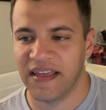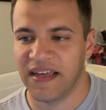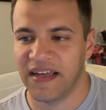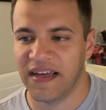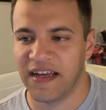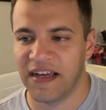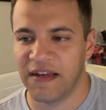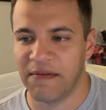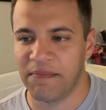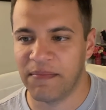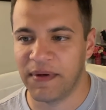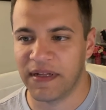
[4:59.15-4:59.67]

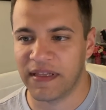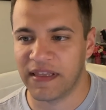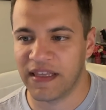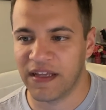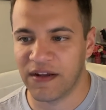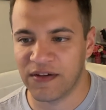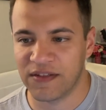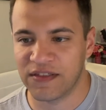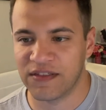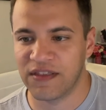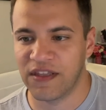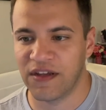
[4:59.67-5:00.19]
Um, but
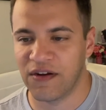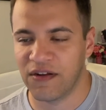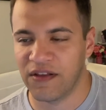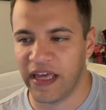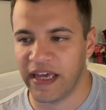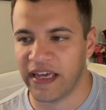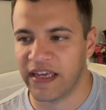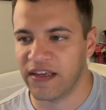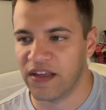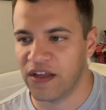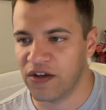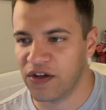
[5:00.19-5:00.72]
there's there are
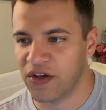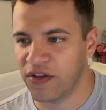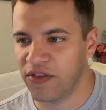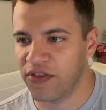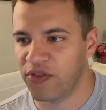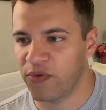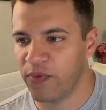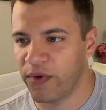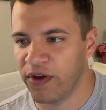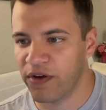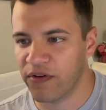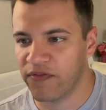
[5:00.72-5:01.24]
like a good
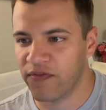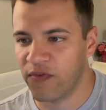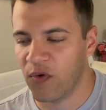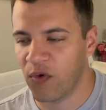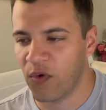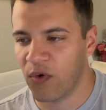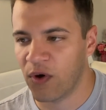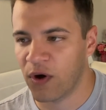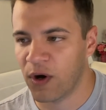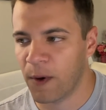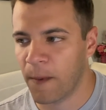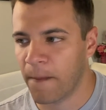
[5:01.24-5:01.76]
three or
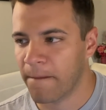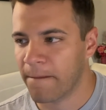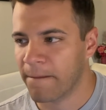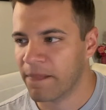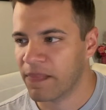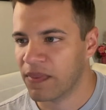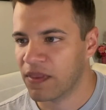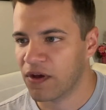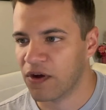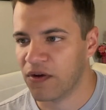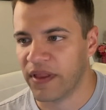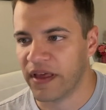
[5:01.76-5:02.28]
four
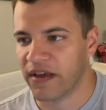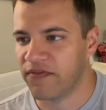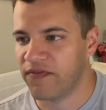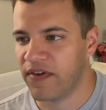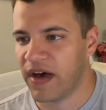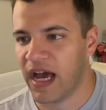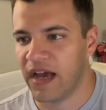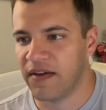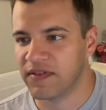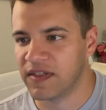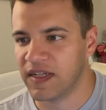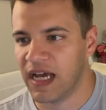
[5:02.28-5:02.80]
or like
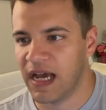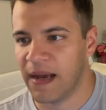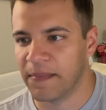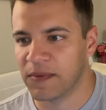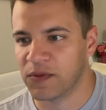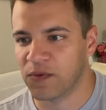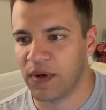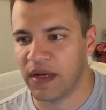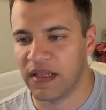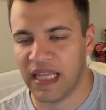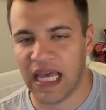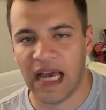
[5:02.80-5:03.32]
five
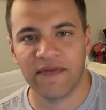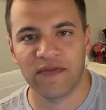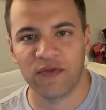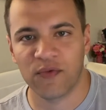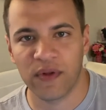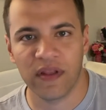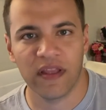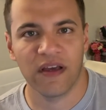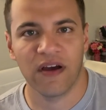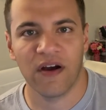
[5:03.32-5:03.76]
times where I laughed really